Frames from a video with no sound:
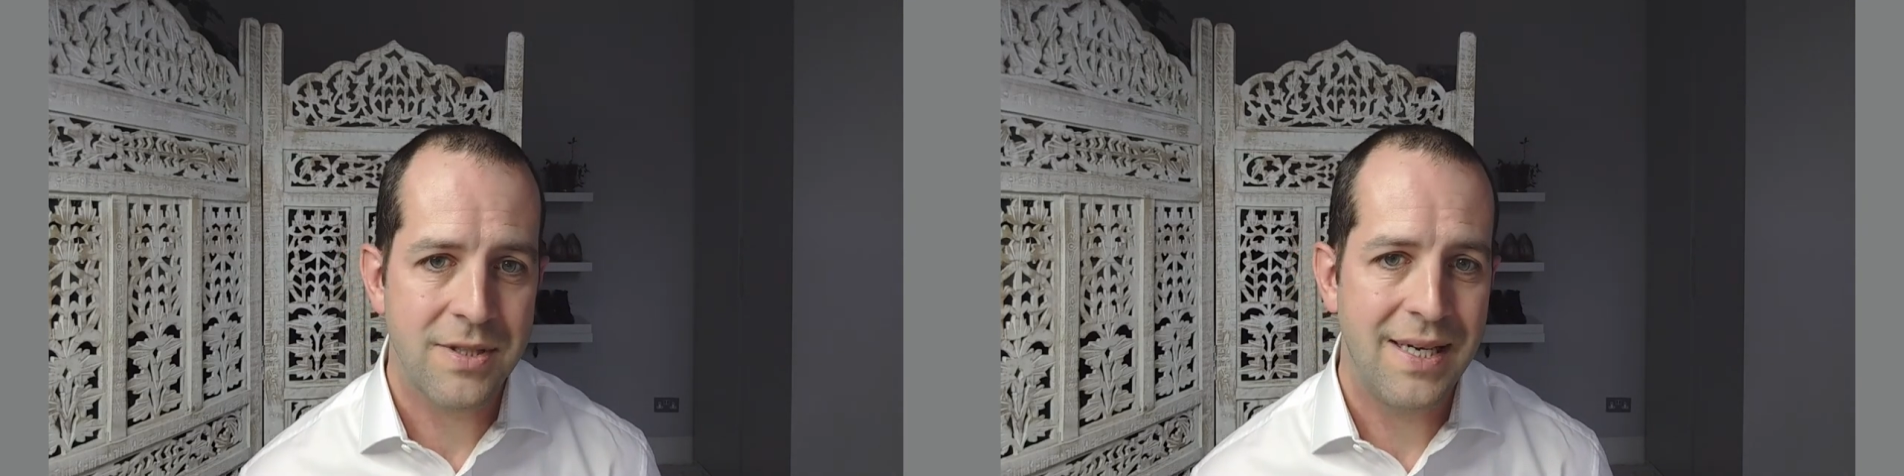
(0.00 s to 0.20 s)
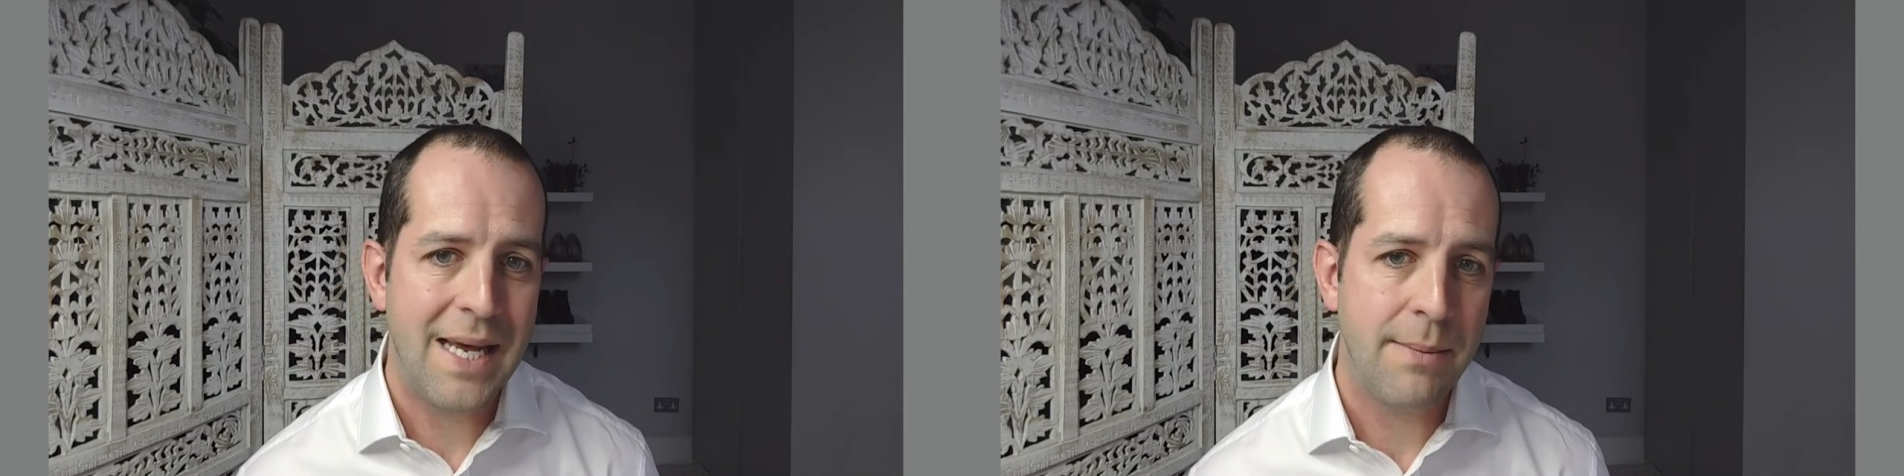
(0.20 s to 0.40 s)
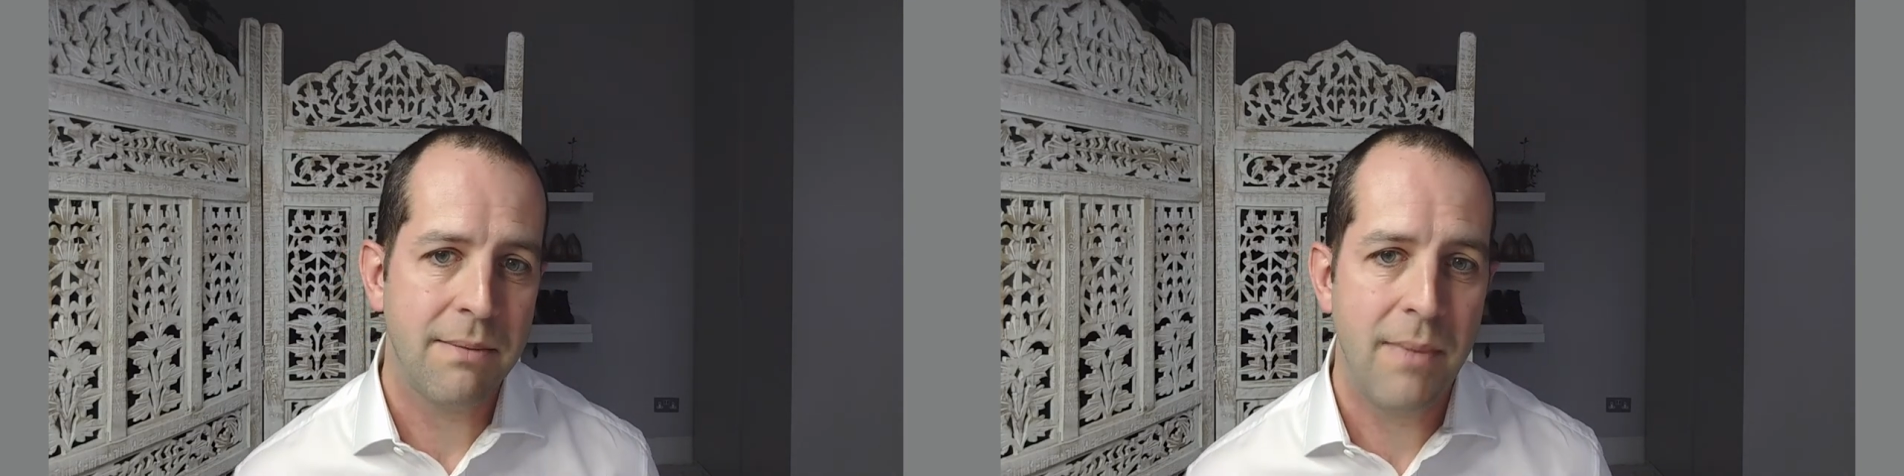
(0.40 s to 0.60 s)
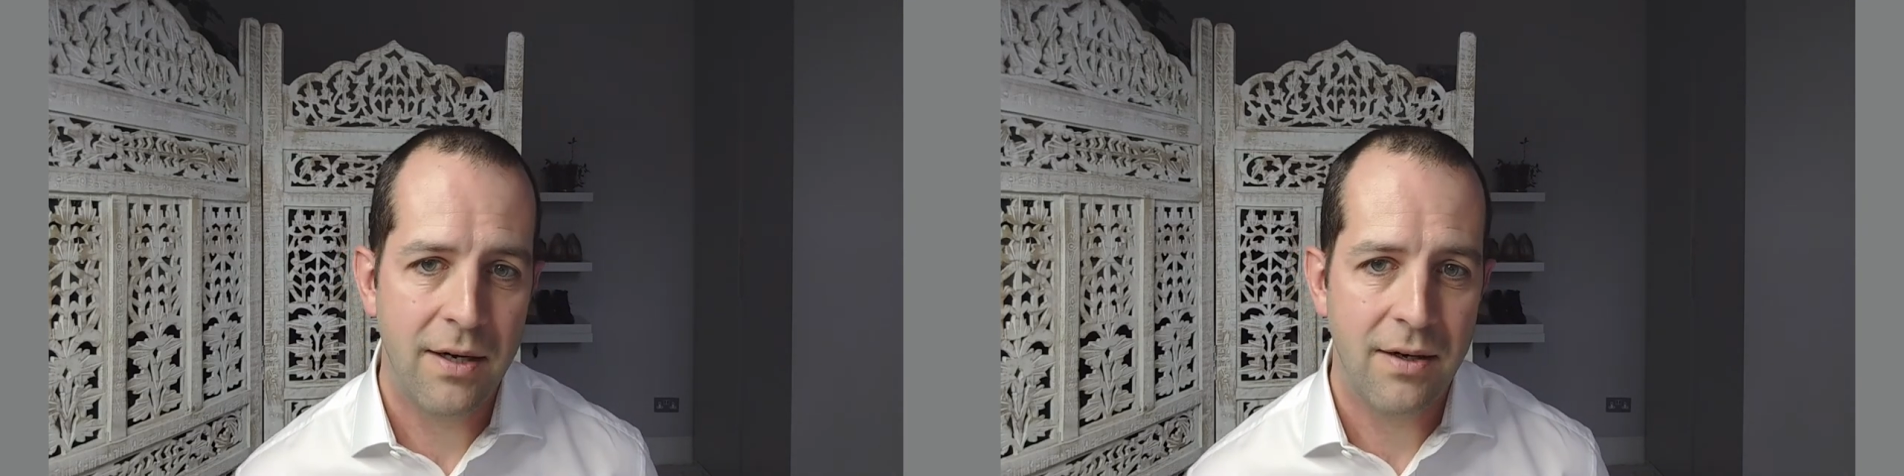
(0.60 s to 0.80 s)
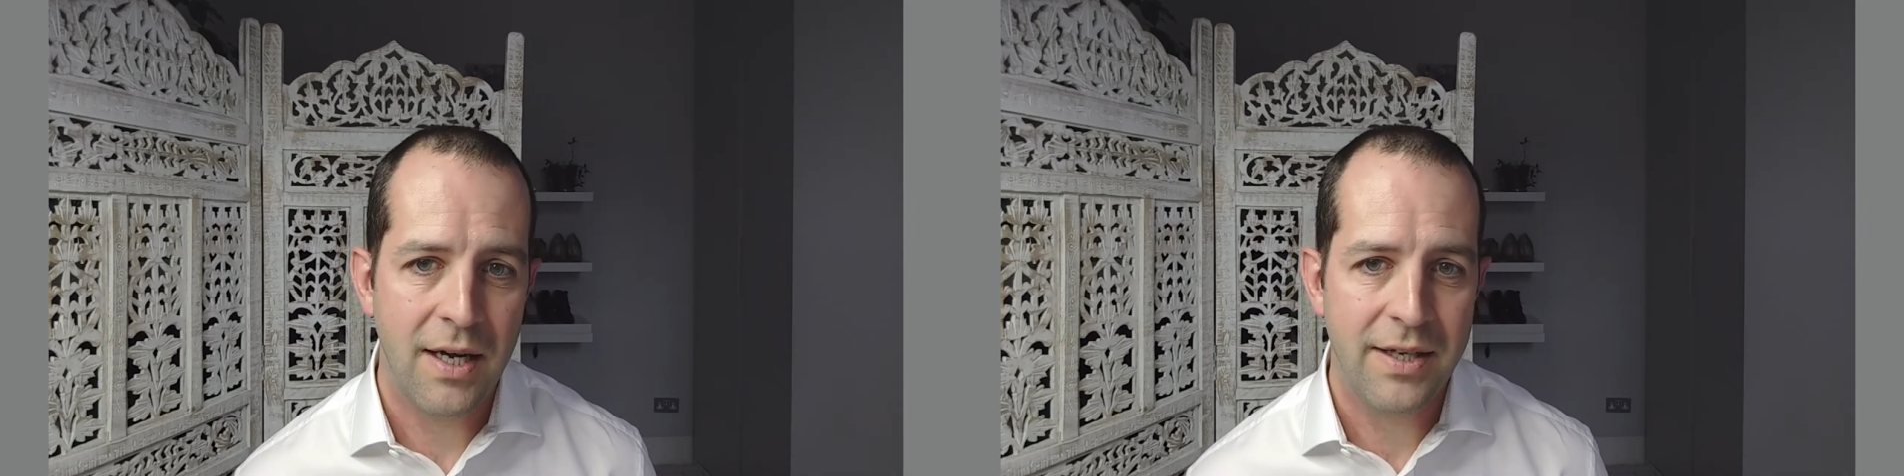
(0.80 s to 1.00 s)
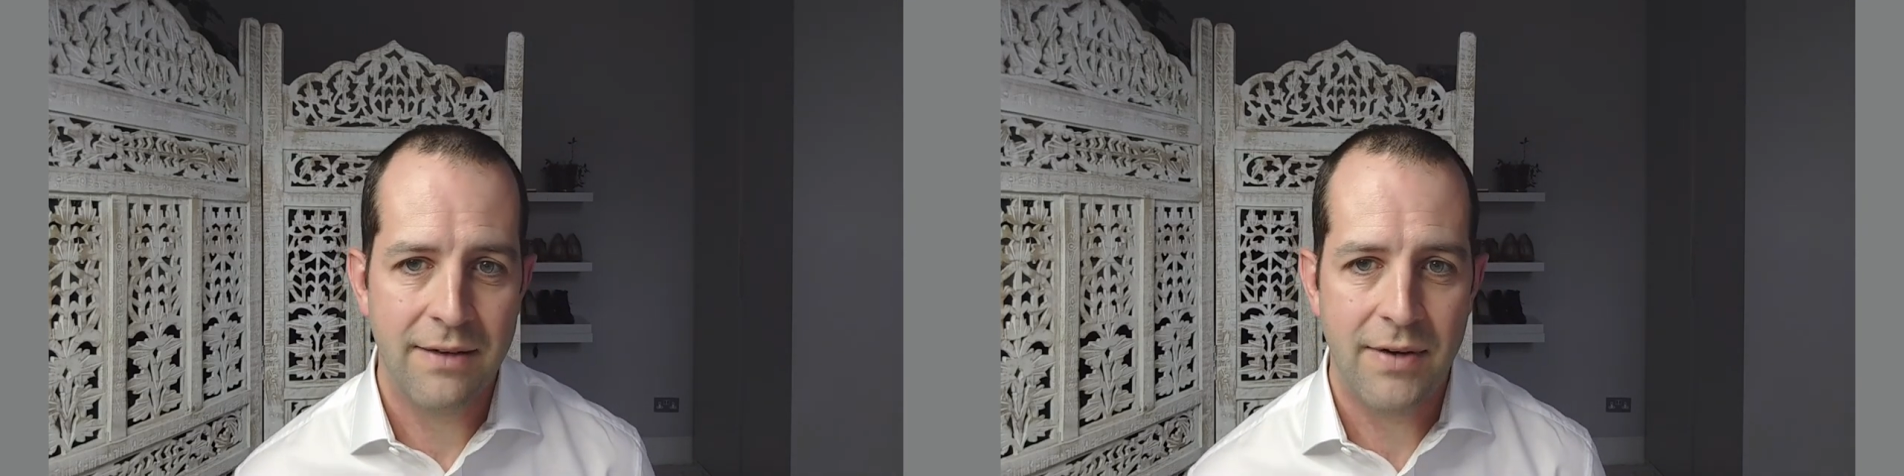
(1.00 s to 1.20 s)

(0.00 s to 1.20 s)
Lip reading: dynamic manner I think I've